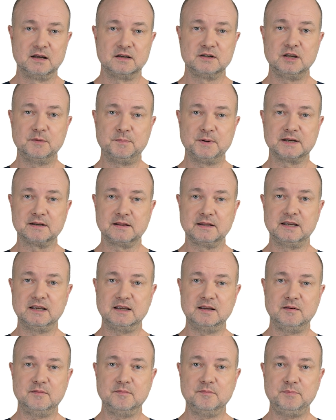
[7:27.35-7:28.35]

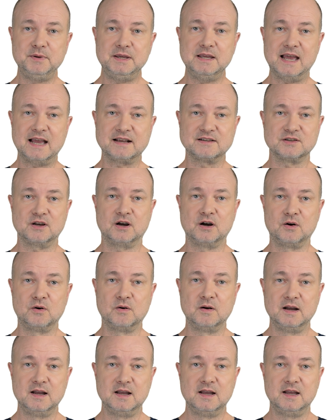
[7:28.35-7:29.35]
Typically,
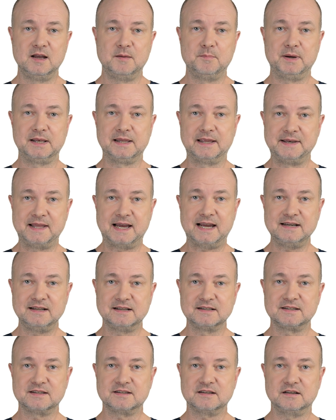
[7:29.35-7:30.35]
BXO,
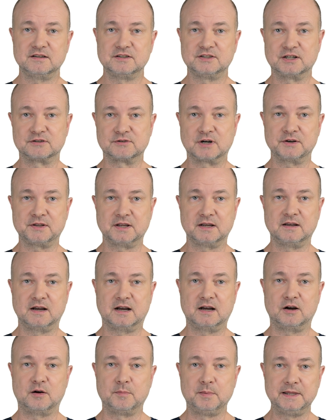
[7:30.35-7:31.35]
balanitis
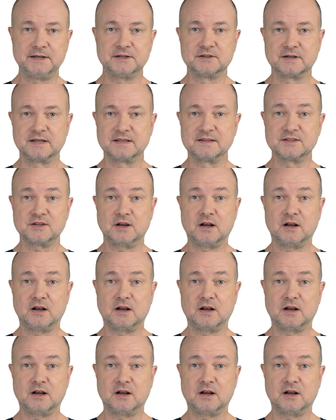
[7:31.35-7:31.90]
xerotica obliterans,